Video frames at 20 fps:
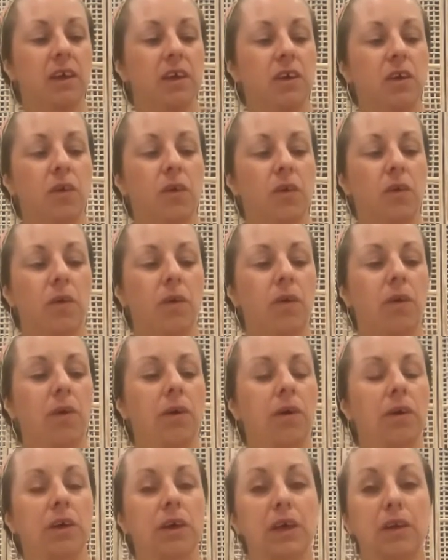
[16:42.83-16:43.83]

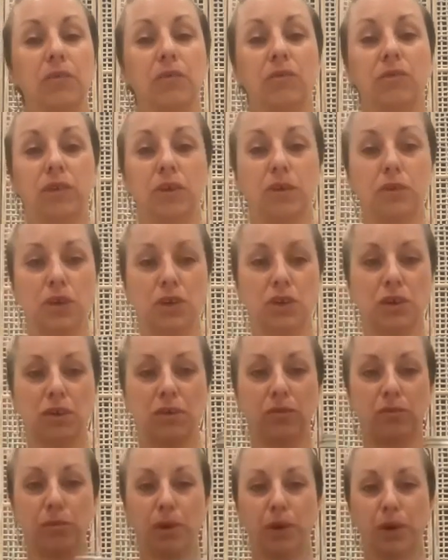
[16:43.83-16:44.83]
your infusion
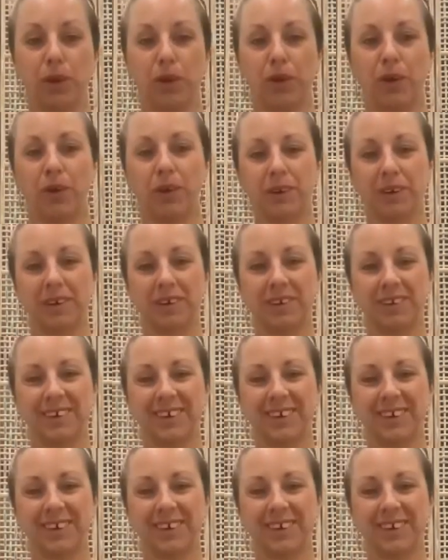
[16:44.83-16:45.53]
of burdock